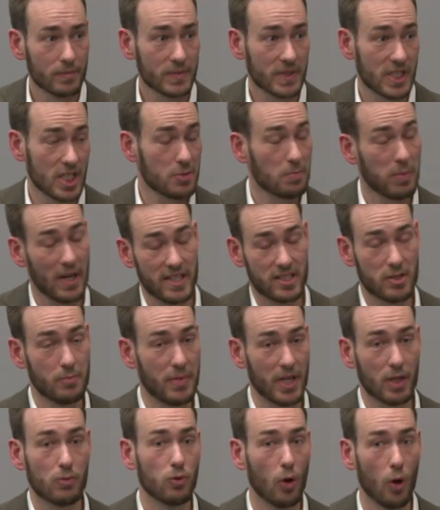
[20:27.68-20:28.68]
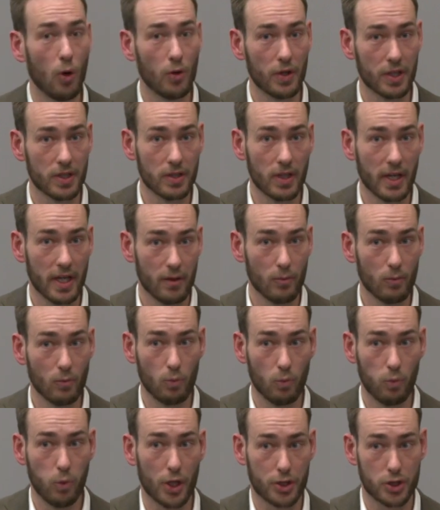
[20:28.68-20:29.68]
This plays a big role in
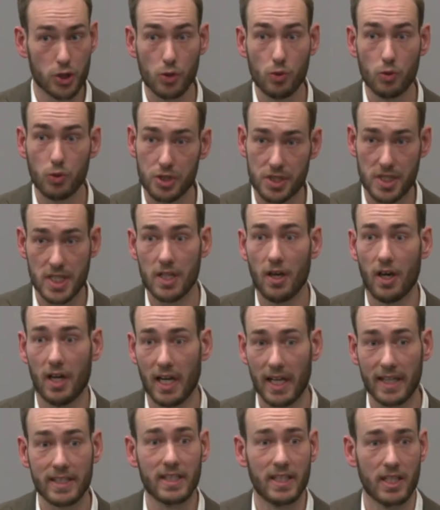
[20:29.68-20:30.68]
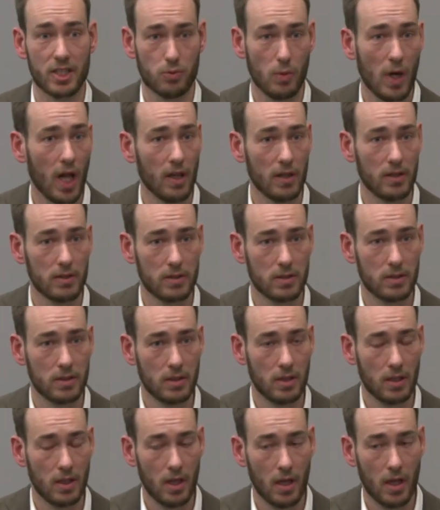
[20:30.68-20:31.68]
what you see on LinkedIn as well.
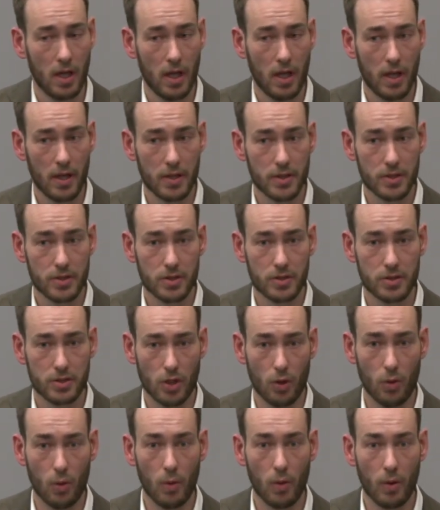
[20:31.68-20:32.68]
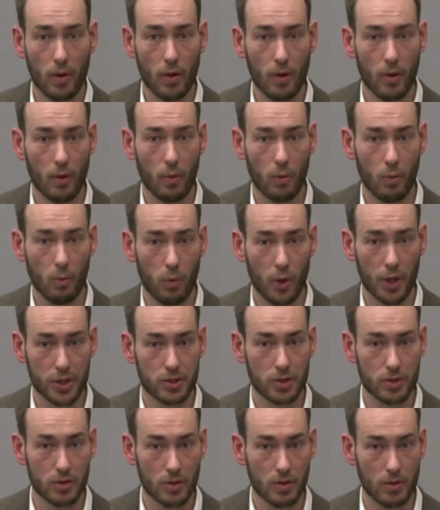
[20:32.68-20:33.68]
So
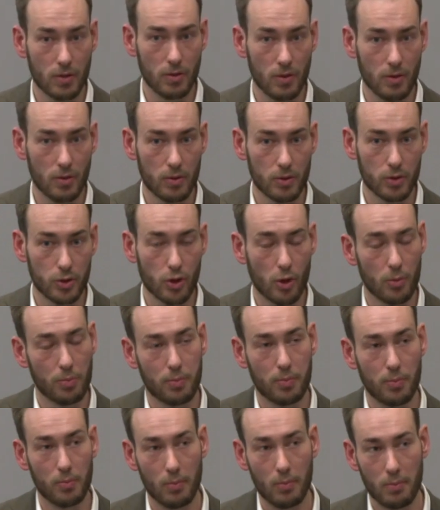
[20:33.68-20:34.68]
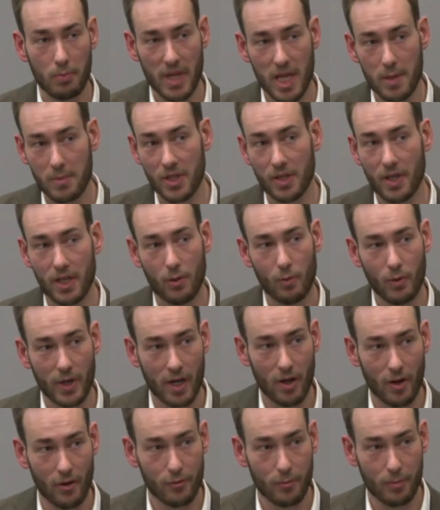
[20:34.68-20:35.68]
what you're maybe not
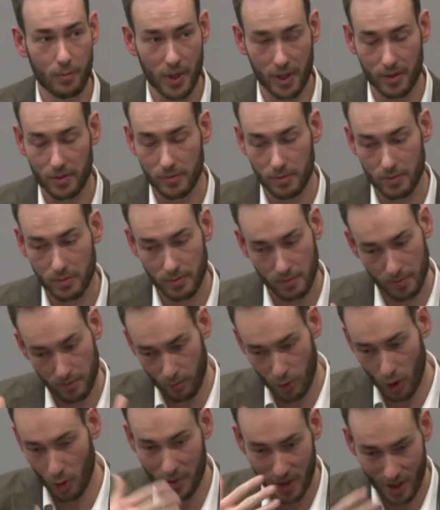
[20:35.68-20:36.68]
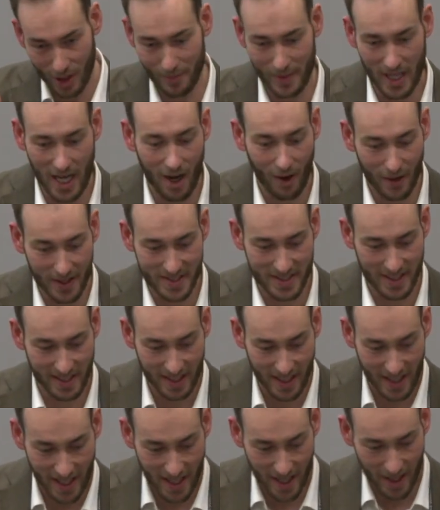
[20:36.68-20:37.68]
aware of, but will become now, is that,
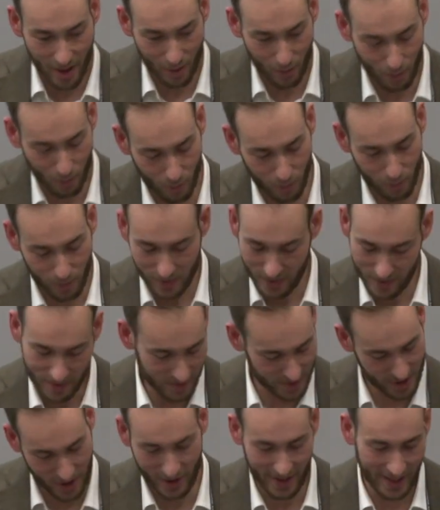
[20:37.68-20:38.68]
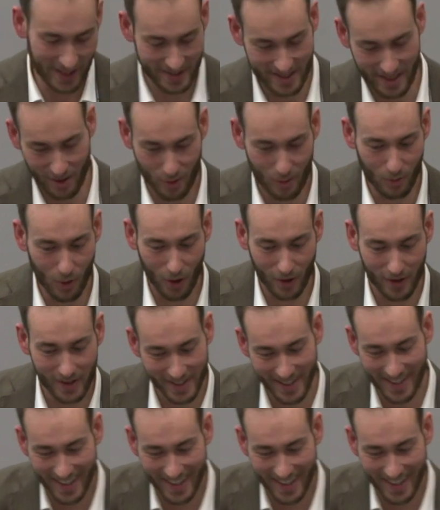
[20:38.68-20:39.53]
sorry, that sounded wrong.